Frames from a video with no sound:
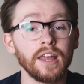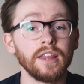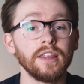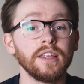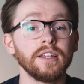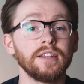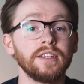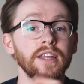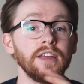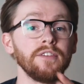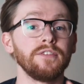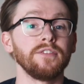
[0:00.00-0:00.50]

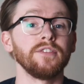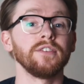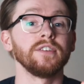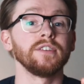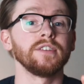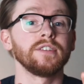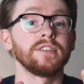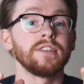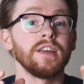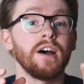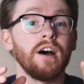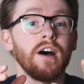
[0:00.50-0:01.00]
The
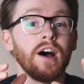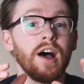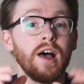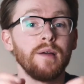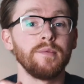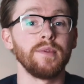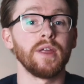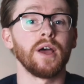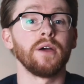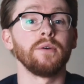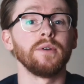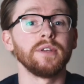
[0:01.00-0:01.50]
difference that
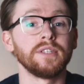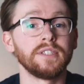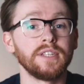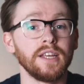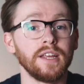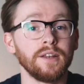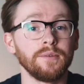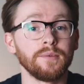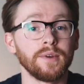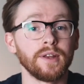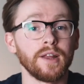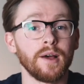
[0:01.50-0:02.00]
I'm
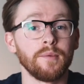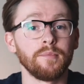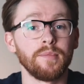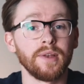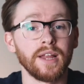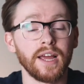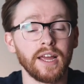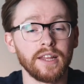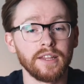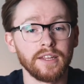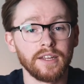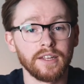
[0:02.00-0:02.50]
noticing when I'm
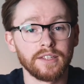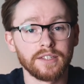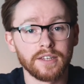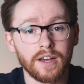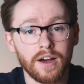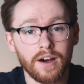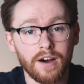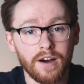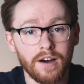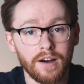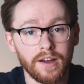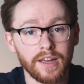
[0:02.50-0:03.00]
playing the
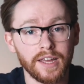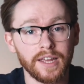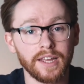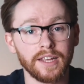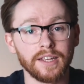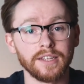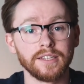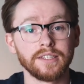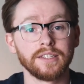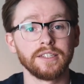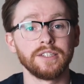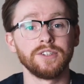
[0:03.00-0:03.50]
guitar
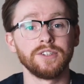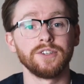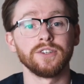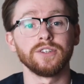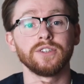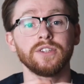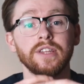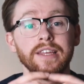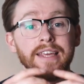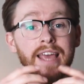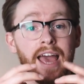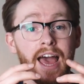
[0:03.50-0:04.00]
is
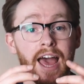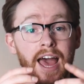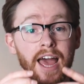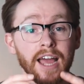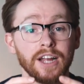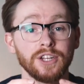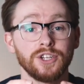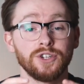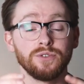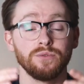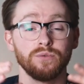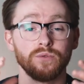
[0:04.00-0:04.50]
just the
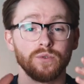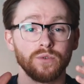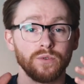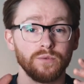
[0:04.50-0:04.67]
actual